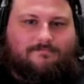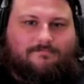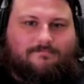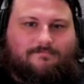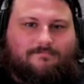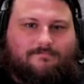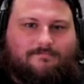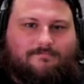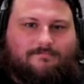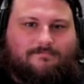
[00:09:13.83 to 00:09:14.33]

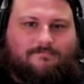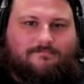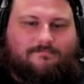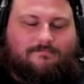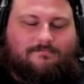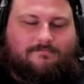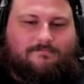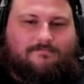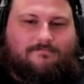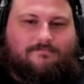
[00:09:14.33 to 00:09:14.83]

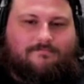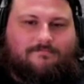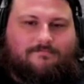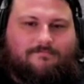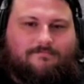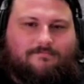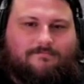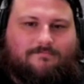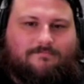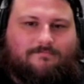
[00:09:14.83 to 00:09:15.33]

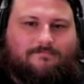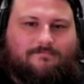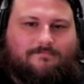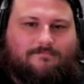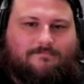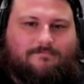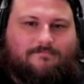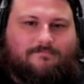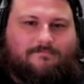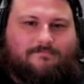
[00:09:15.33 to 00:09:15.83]

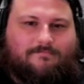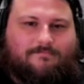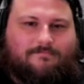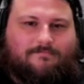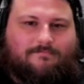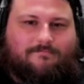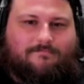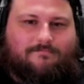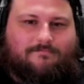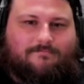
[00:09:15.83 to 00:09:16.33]

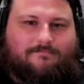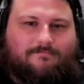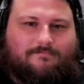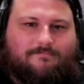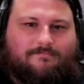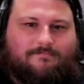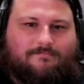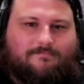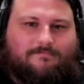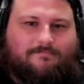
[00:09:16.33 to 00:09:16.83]

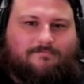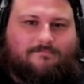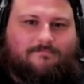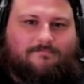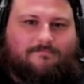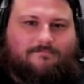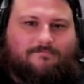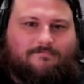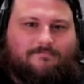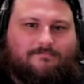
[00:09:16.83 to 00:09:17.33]

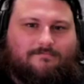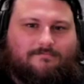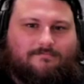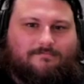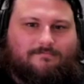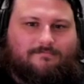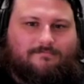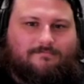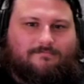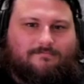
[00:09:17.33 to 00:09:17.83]

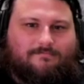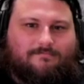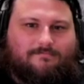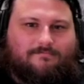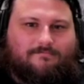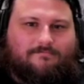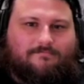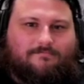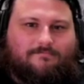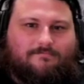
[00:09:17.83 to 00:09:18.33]

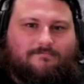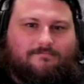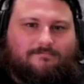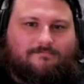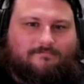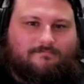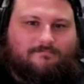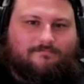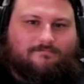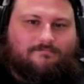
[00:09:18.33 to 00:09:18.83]

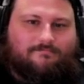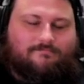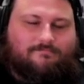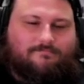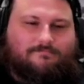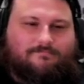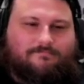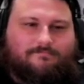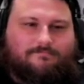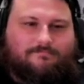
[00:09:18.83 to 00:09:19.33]

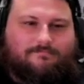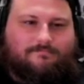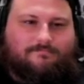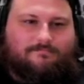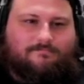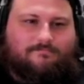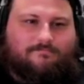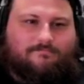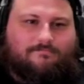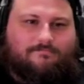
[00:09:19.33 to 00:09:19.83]
This person isn't speaking.